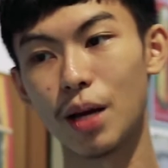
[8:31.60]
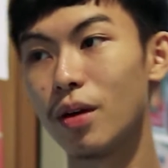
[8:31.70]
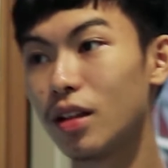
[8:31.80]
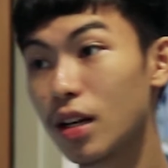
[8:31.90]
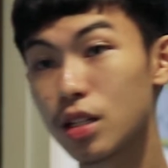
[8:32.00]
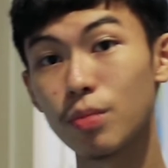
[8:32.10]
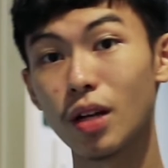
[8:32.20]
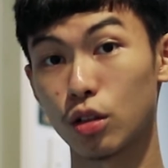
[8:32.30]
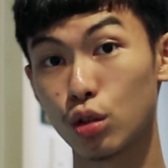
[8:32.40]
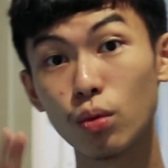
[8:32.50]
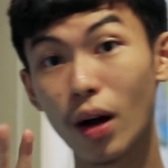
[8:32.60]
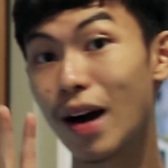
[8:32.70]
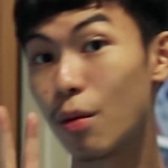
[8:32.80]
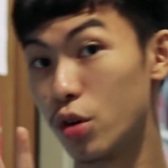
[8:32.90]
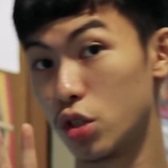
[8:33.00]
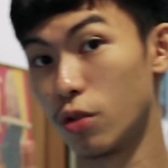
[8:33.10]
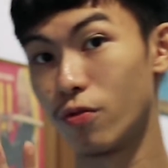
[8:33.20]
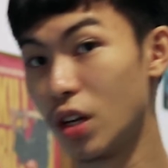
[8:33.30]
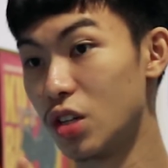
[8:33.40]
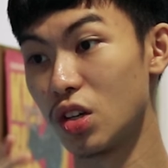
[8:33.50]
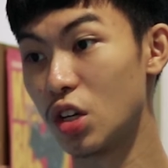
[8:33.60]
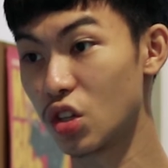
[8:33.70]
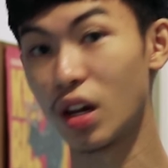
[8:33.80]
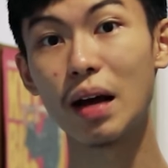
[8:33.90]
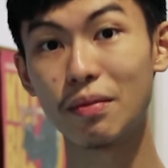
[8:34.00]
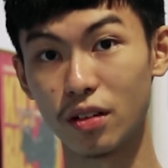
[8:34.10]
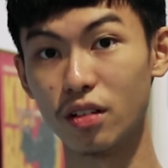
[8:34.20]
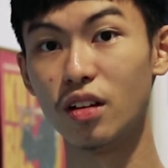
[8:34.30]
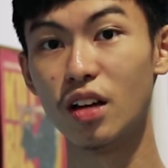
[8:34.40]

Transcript: I mean, it takes me like 2 hours to finish each level.